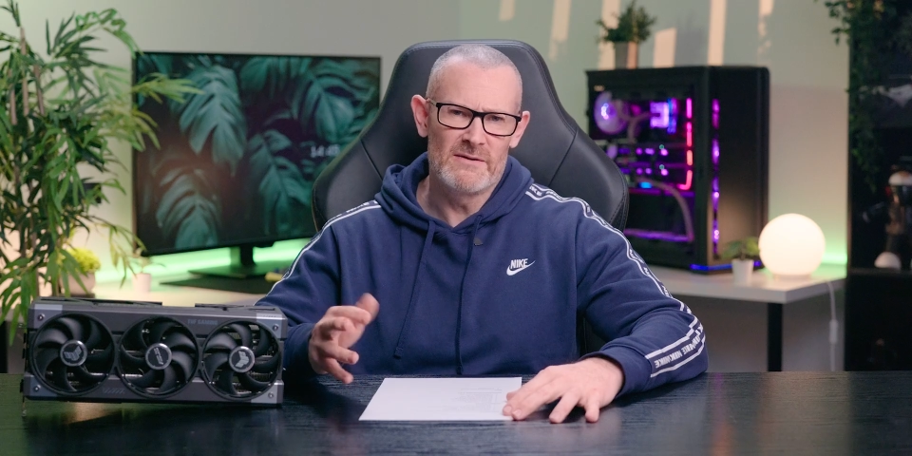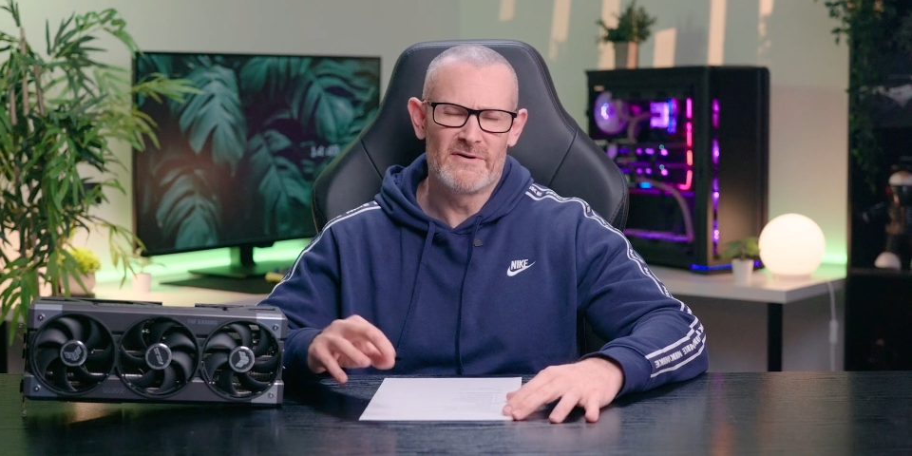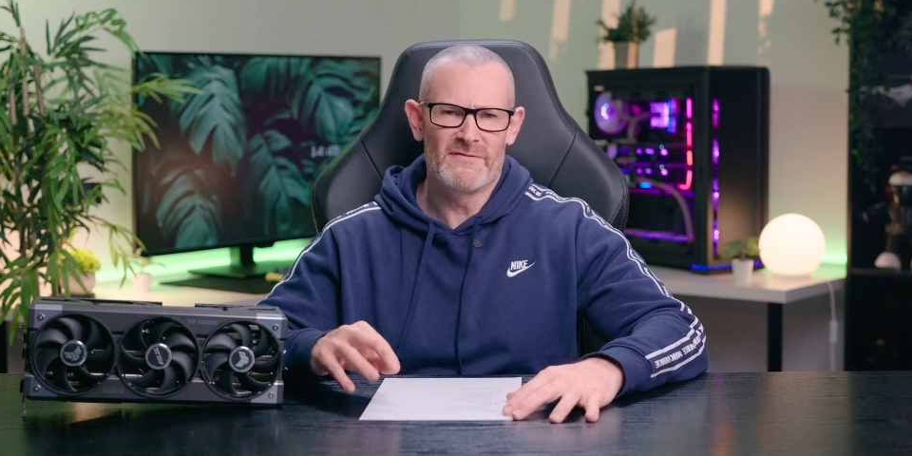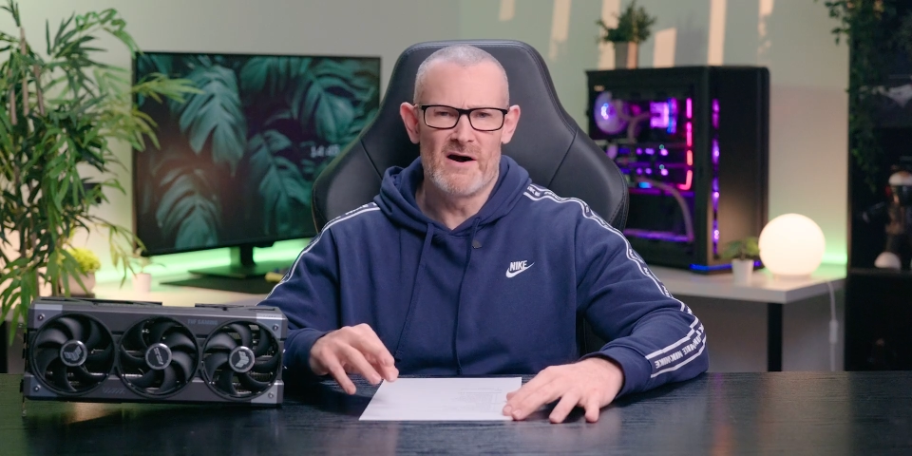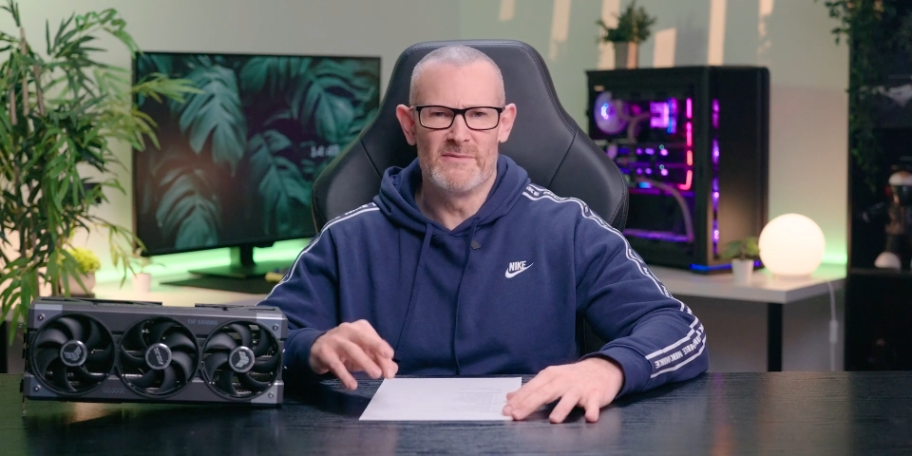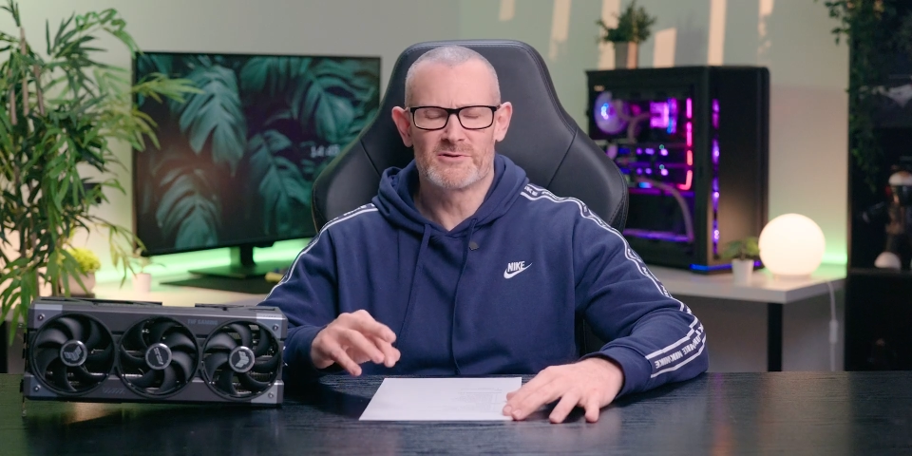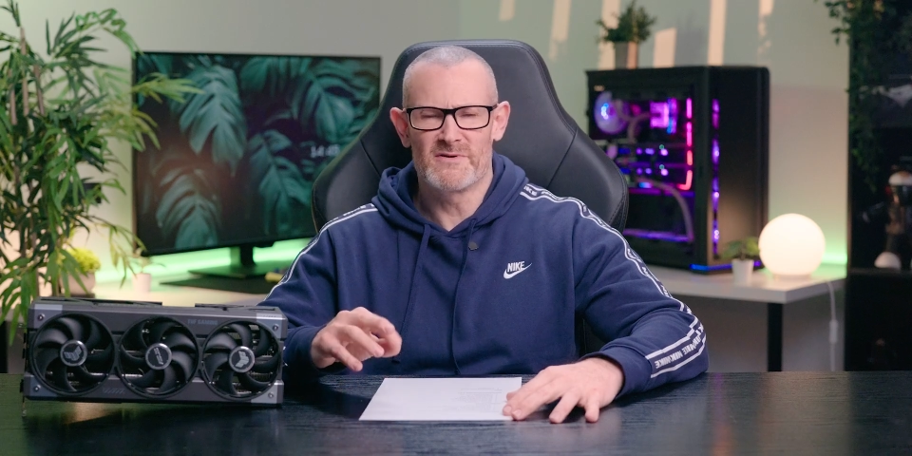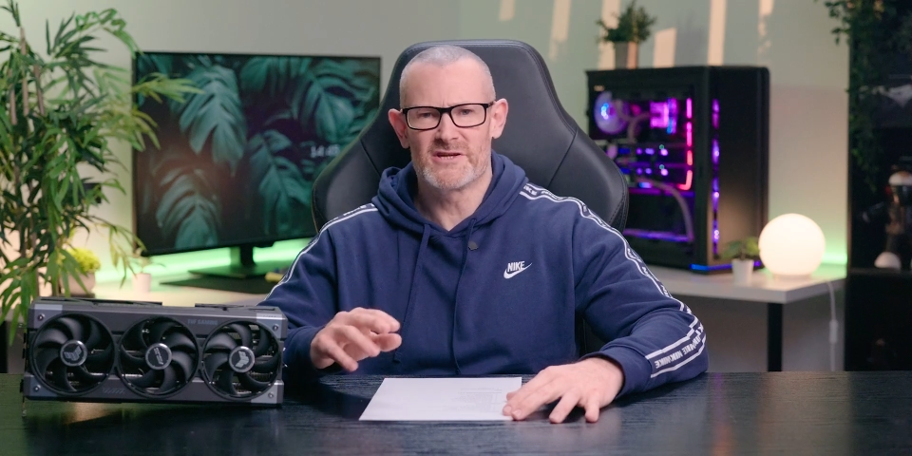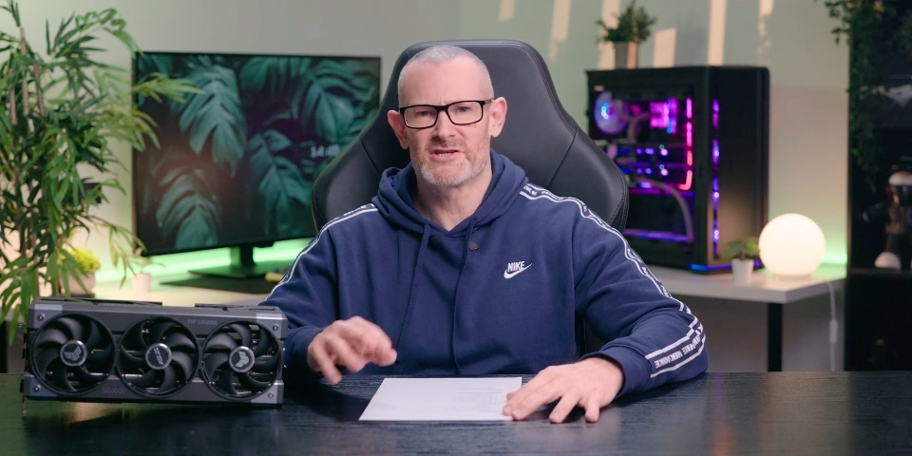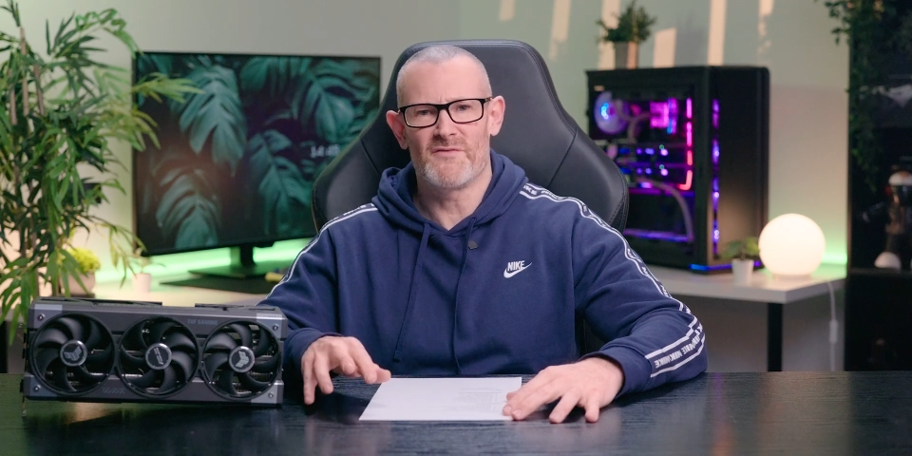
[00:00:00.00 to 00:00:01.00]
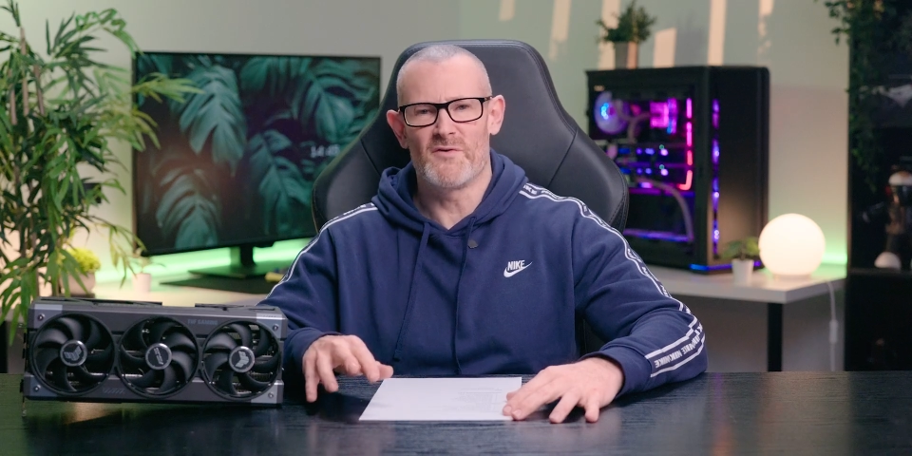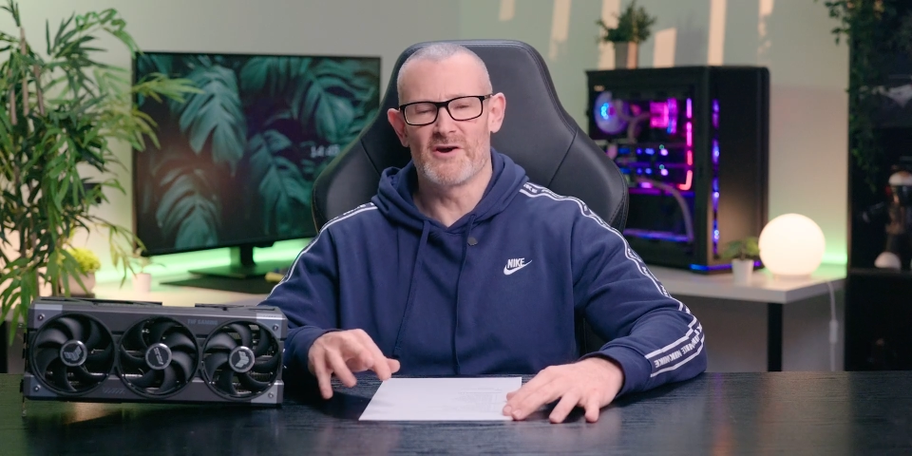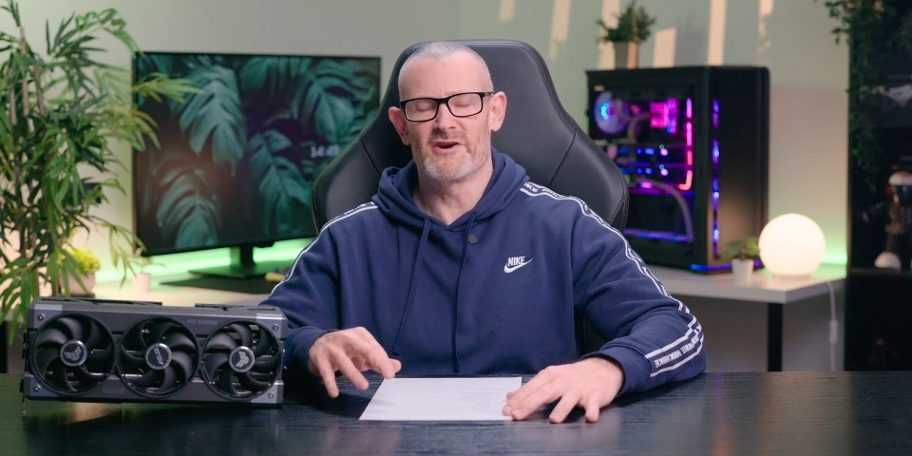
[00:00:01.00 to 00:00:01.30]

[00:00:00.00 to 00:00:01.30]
performance with the software,